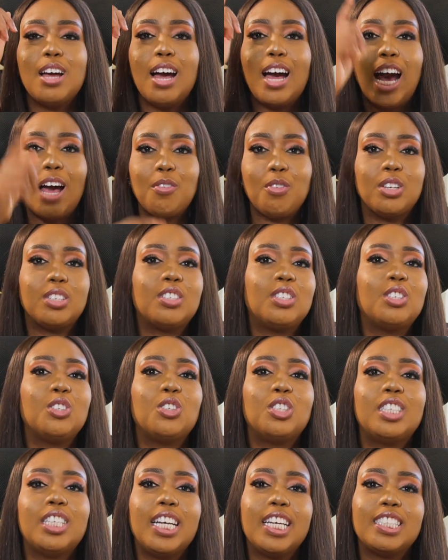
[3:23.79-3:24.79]
Have your
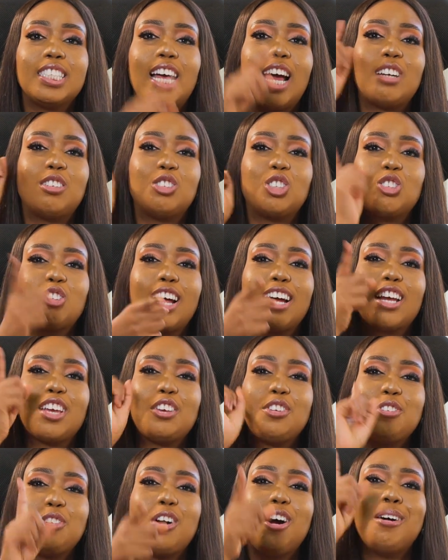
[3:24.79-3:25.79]
CEO days and track
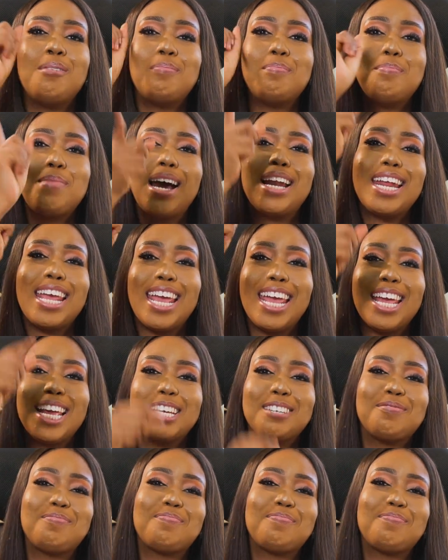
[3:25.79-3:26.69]
your money.